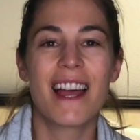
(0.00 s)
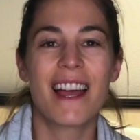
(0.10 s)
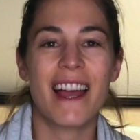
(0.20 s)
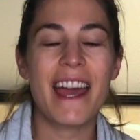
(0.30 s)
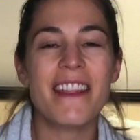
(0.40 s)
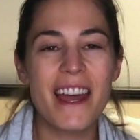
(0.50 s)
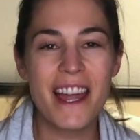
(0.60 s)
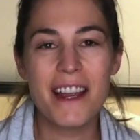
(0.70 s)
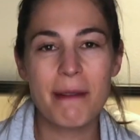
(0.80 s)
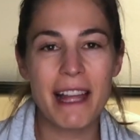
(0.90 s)
Hey
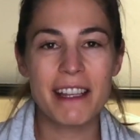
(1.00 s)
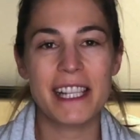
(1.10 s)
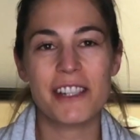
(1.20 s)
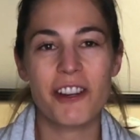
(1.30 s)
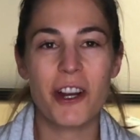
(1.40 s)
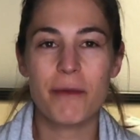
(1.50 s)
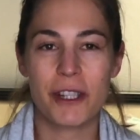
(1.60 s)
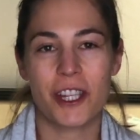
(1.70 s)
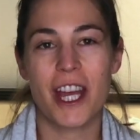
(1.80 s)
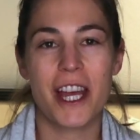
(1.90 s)
there, I'm Alexandra
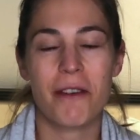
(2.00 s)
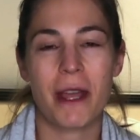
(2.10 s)
Harbushka.